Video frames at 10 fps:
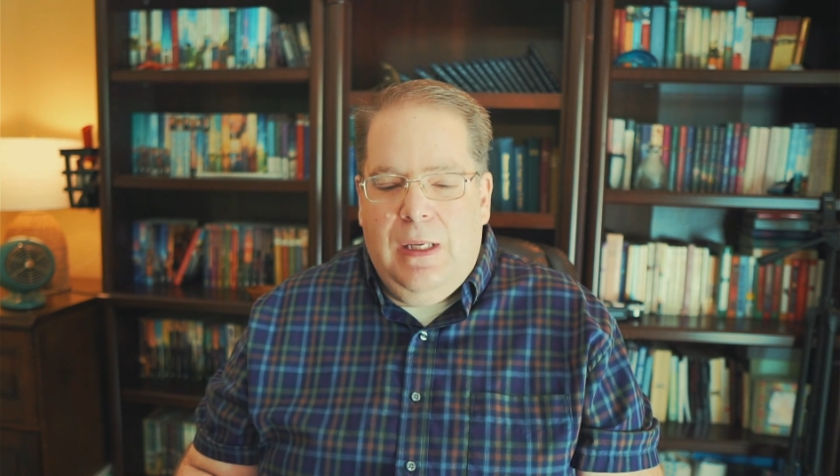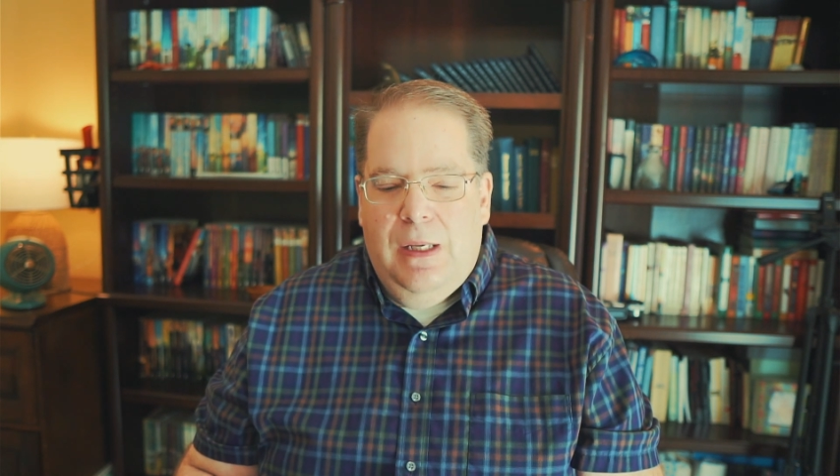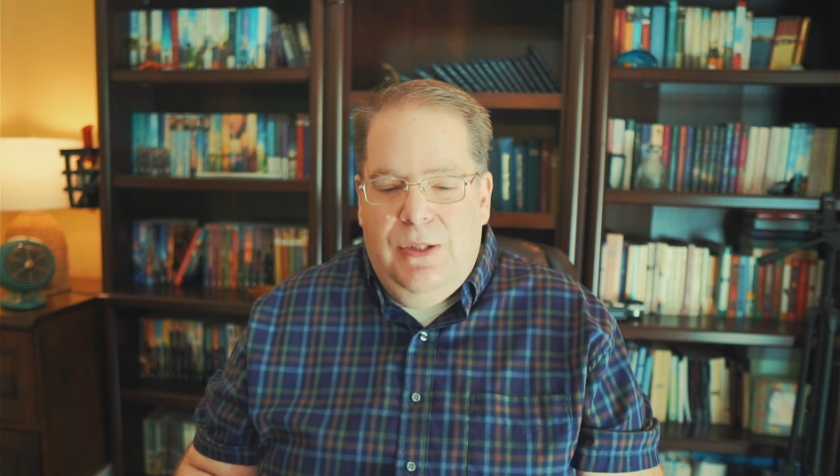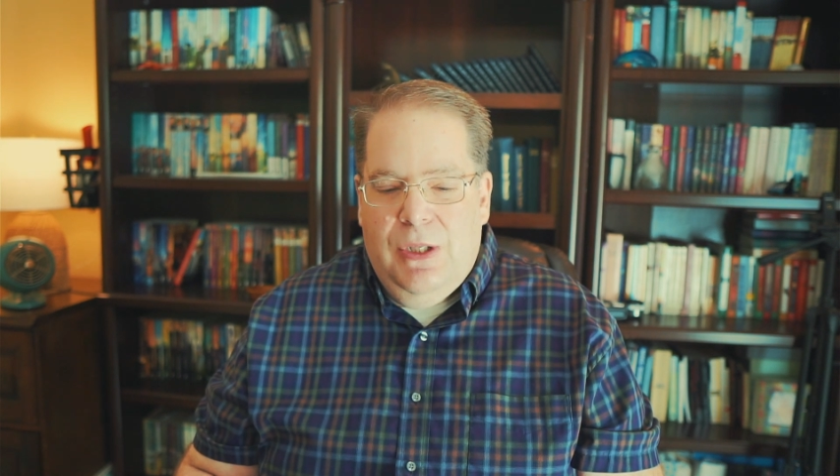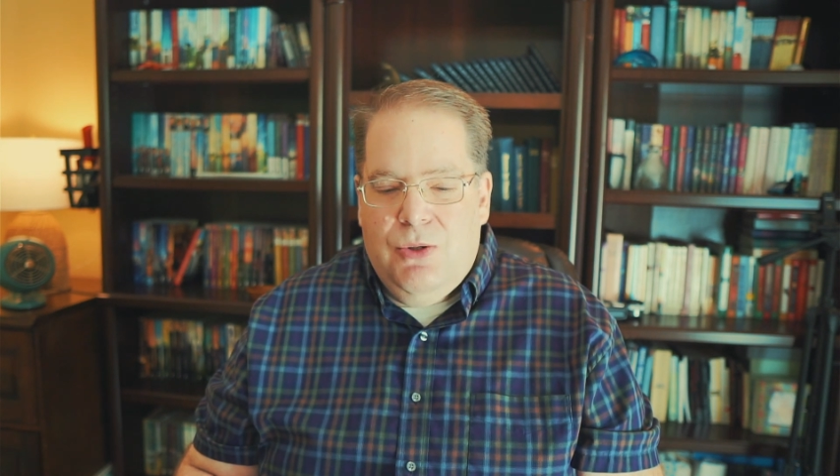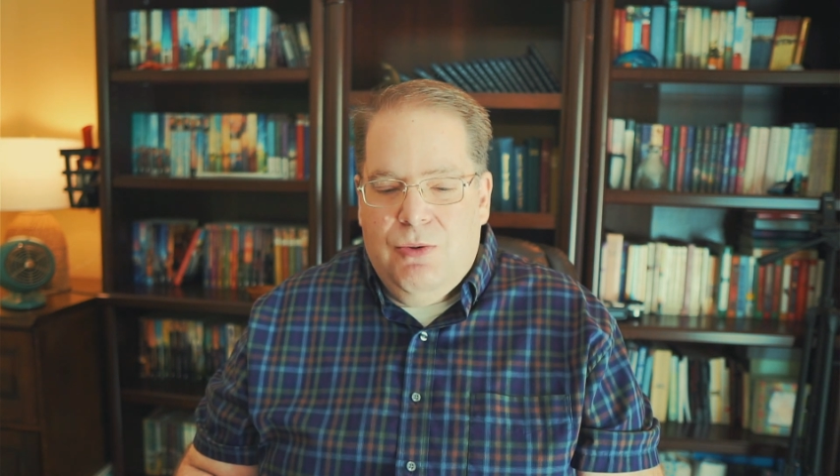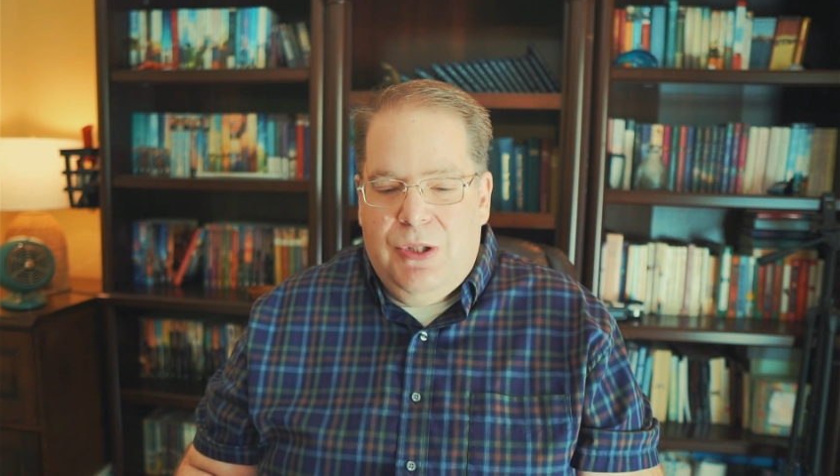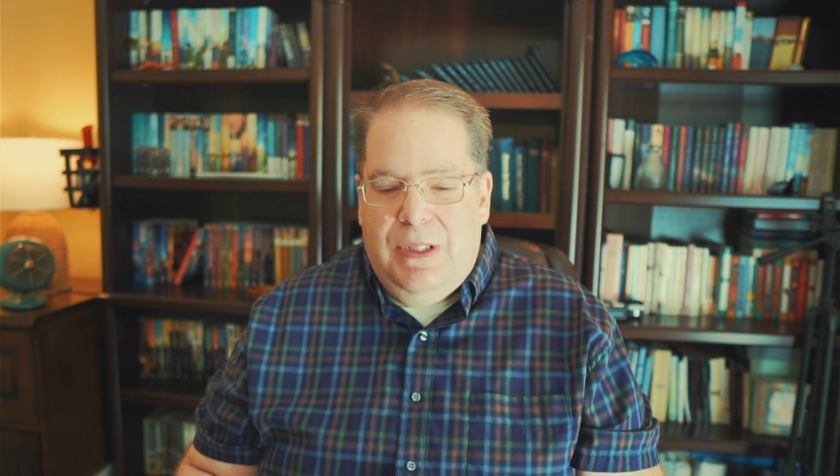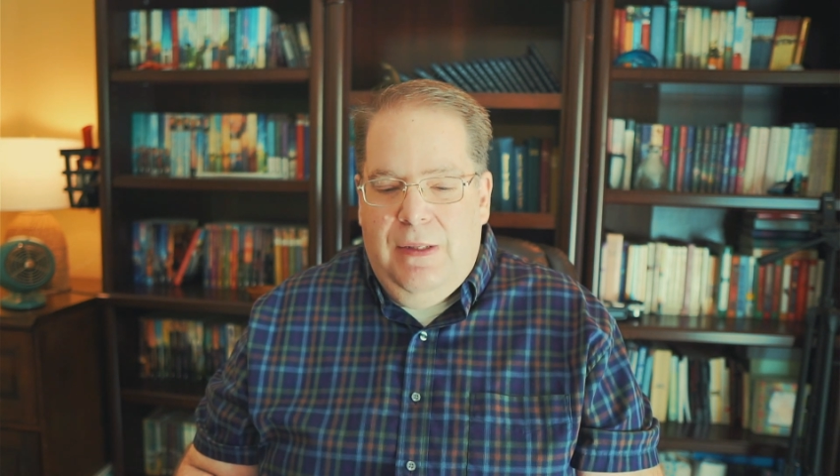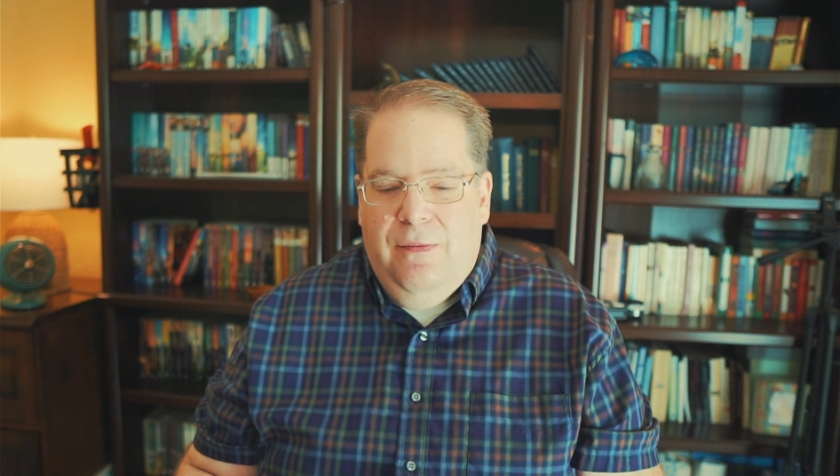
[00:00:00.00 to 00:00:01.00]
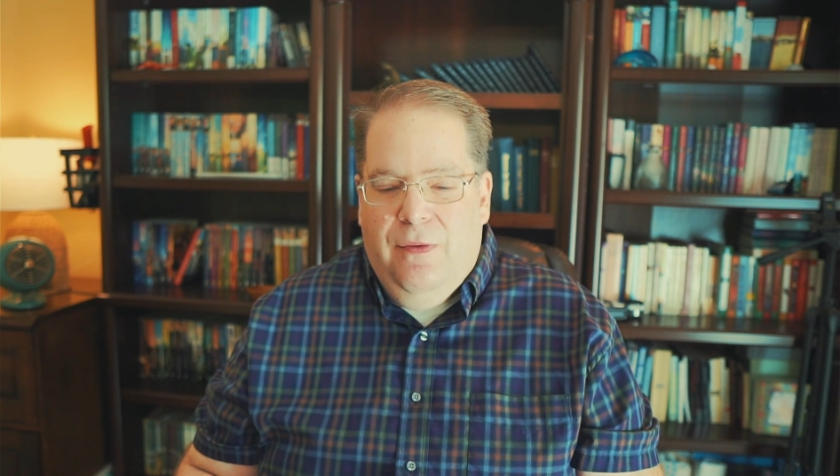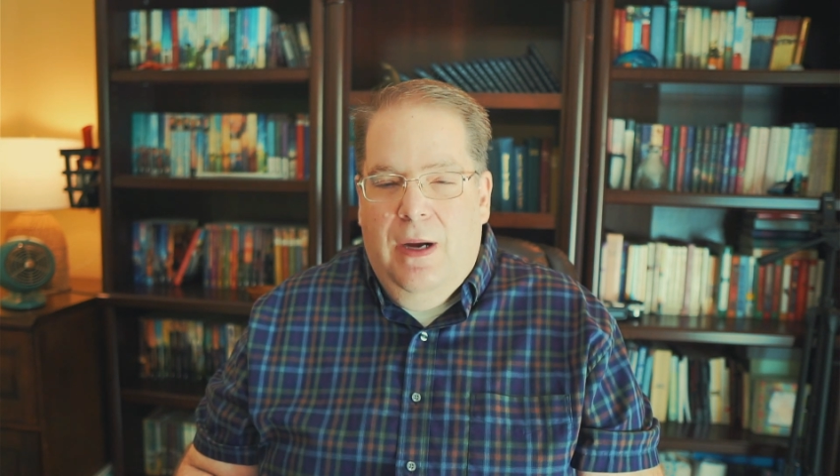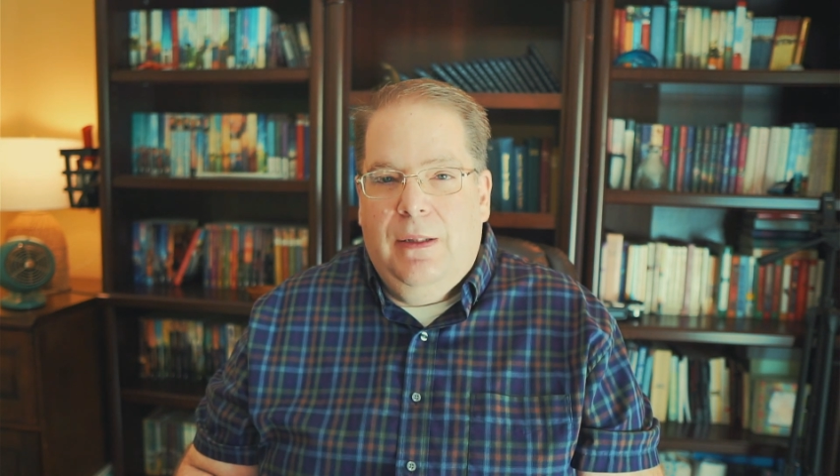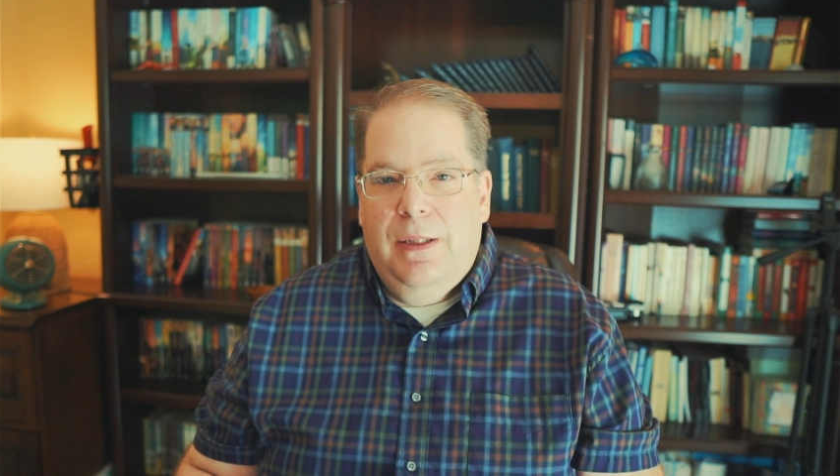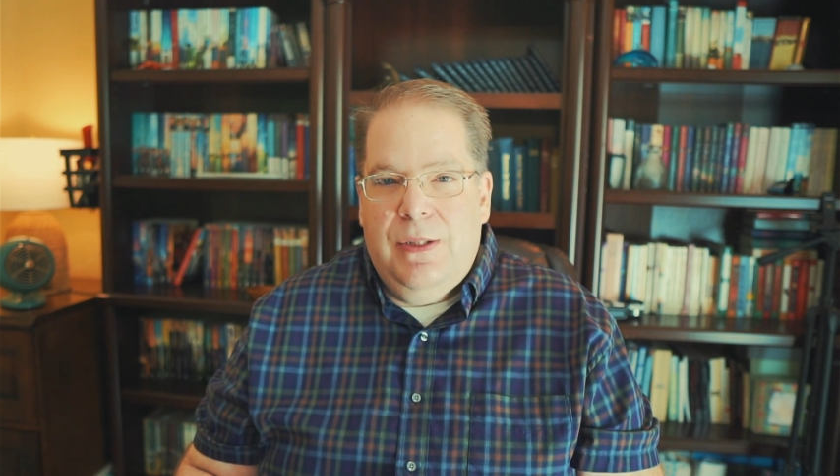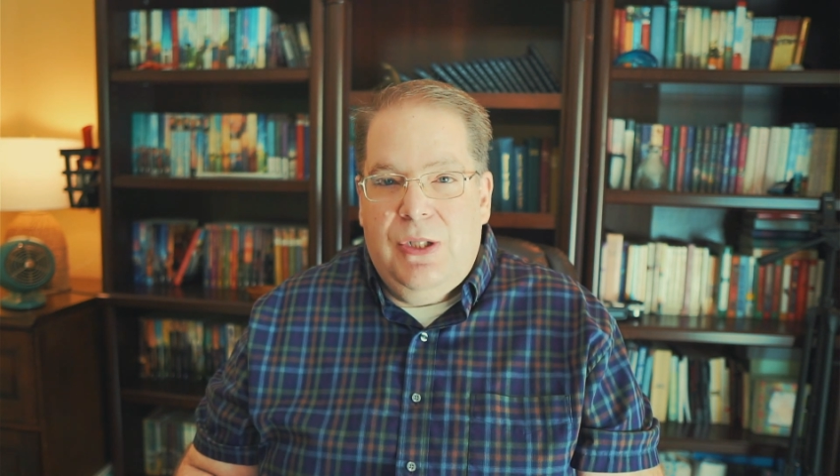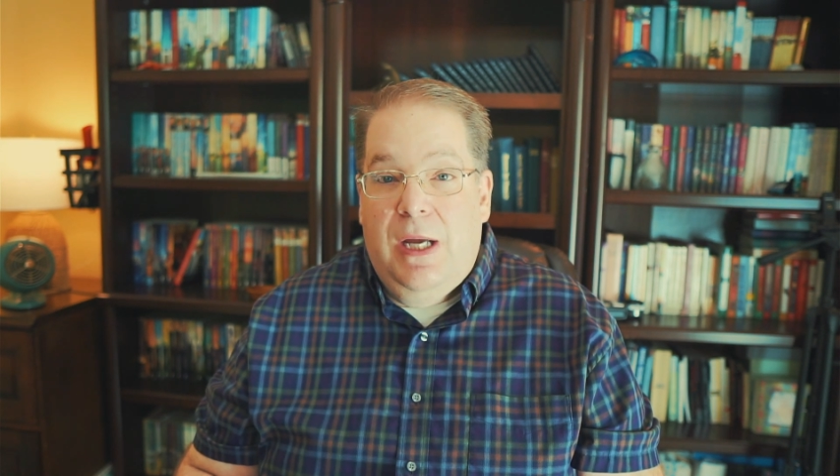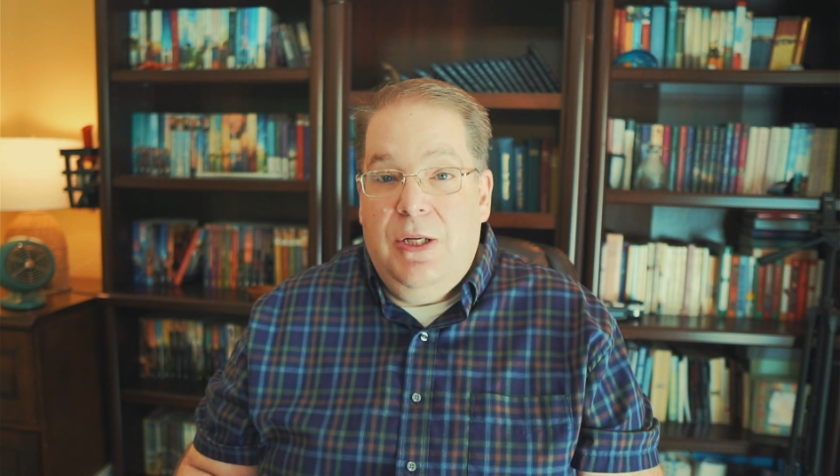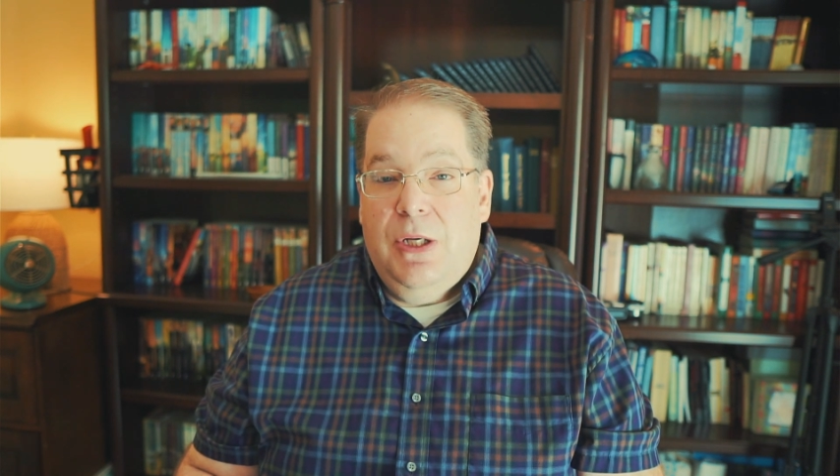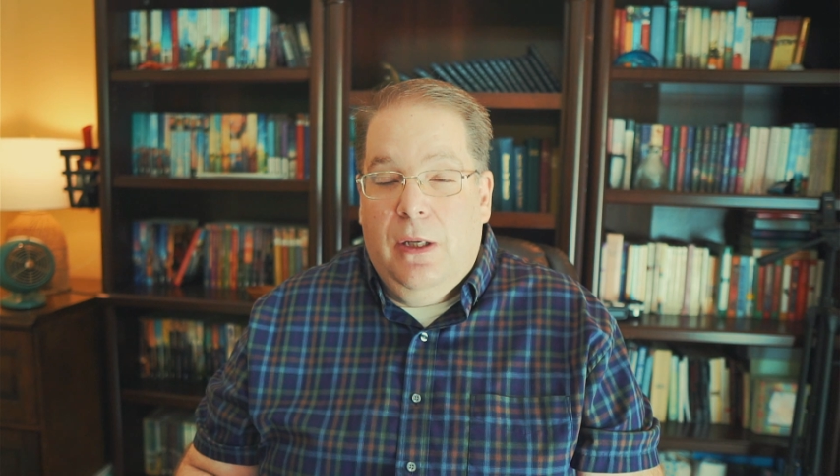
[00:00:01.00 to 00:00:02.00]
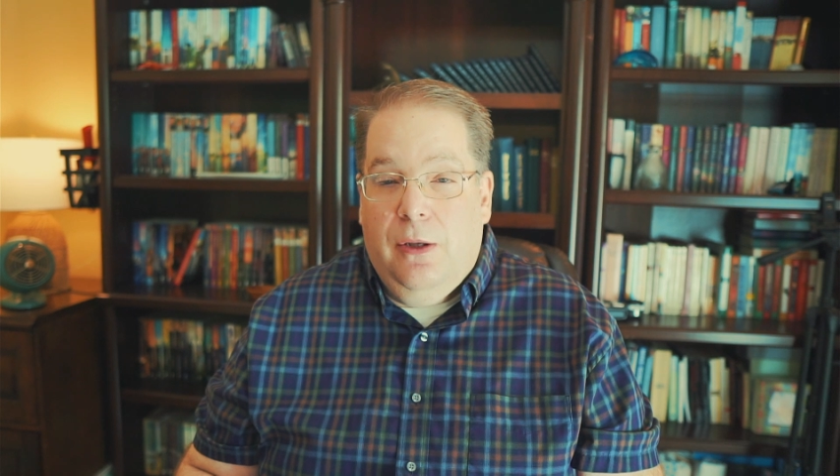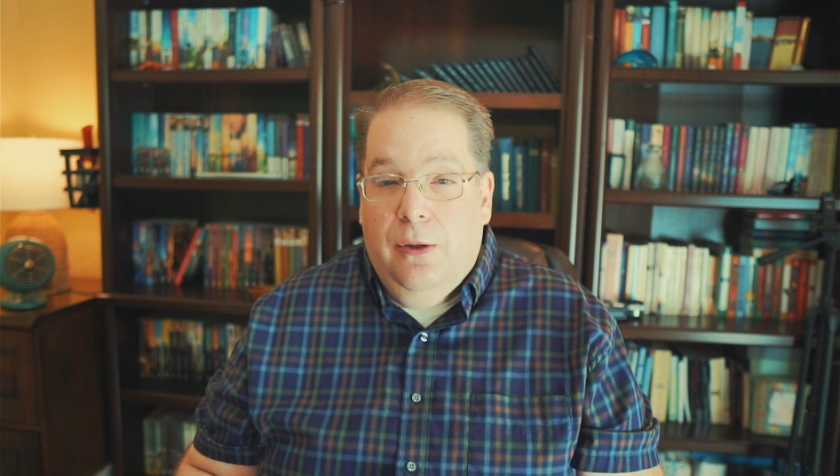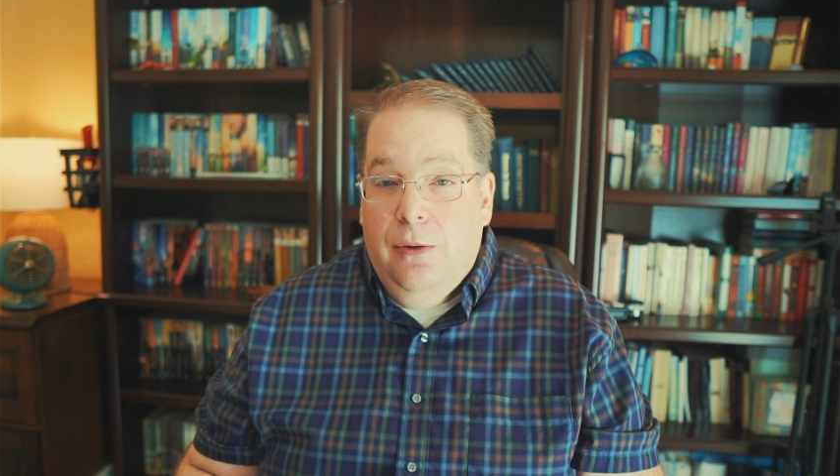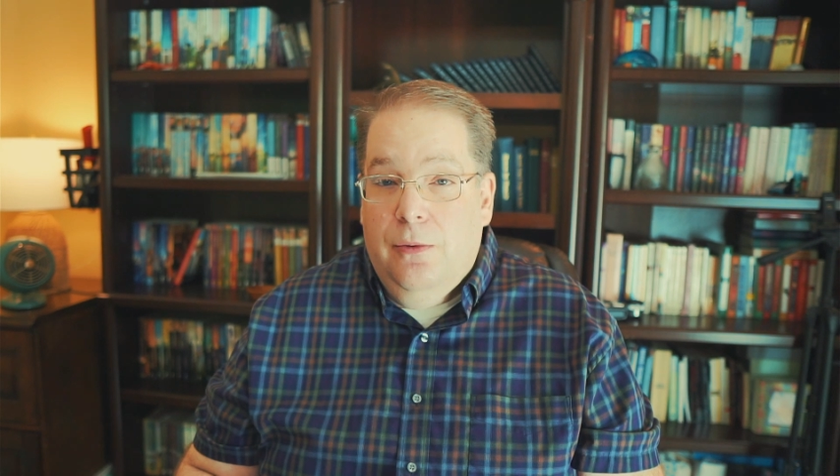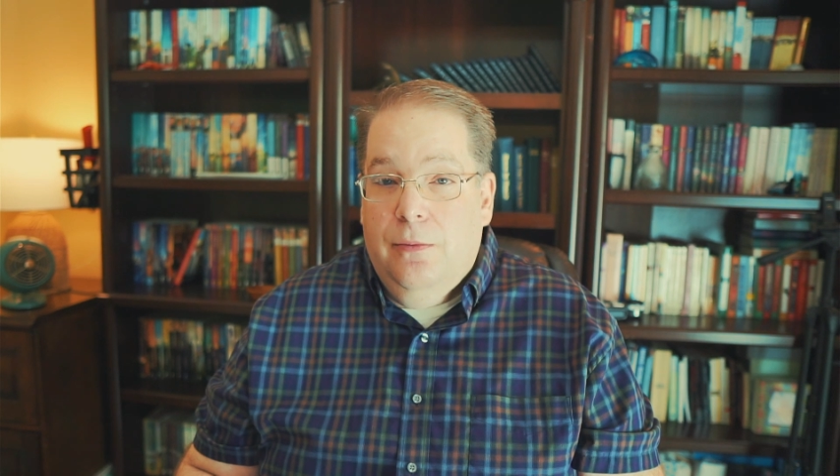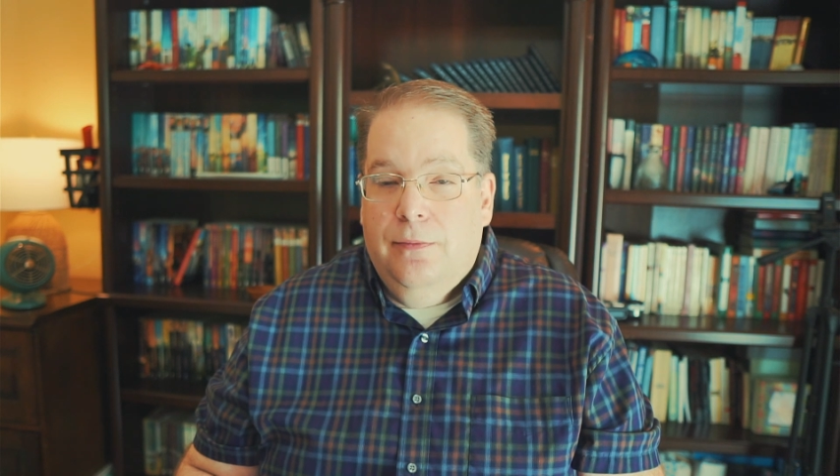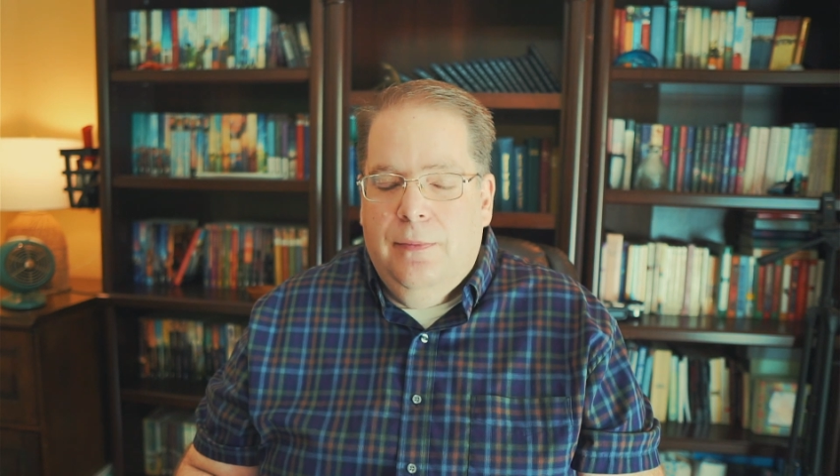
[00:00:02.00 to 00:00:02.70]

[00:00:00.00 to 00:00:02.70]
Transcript: He's interested, frankly, in staging a coup.